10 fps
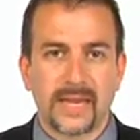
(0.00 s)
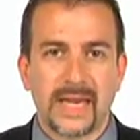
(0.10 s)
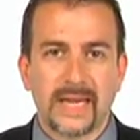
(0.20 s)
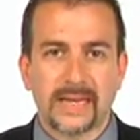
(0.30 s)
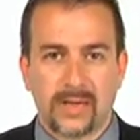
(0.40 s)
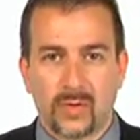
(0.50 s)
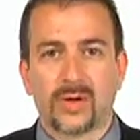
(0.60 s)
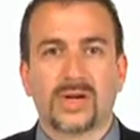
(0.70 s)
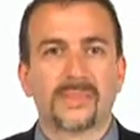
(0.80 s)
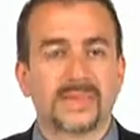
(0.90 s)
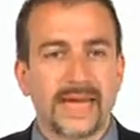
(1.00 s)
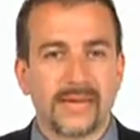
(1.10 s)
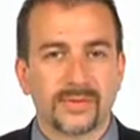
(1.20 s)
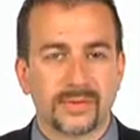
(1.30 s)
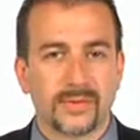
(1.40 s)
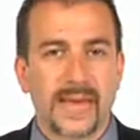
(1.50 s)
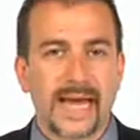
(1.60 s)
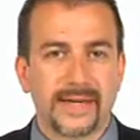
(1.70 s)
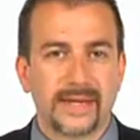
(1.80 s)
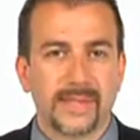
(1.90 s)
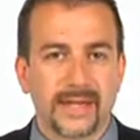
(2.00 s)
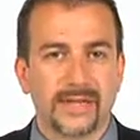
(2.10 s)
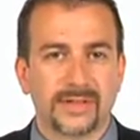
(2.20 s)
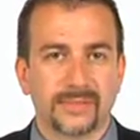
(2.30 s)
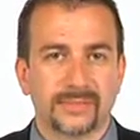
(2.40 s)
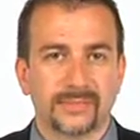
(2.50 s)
And it all comes down to the patent application.